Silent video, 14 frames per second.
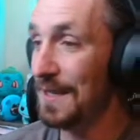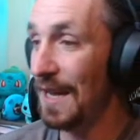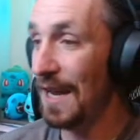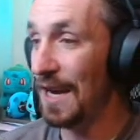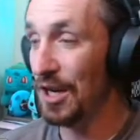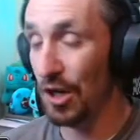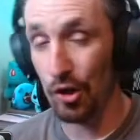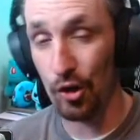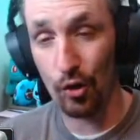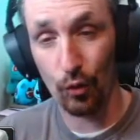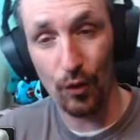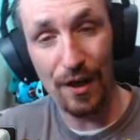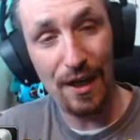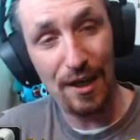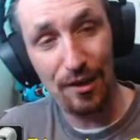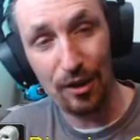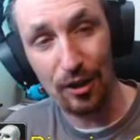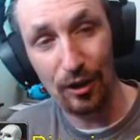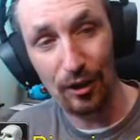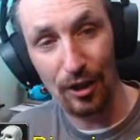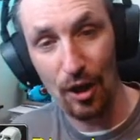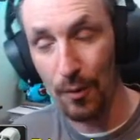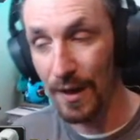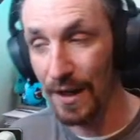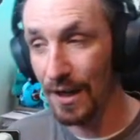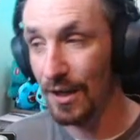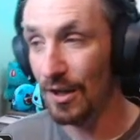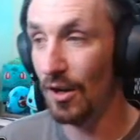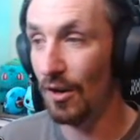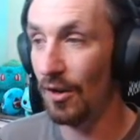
a green glowing,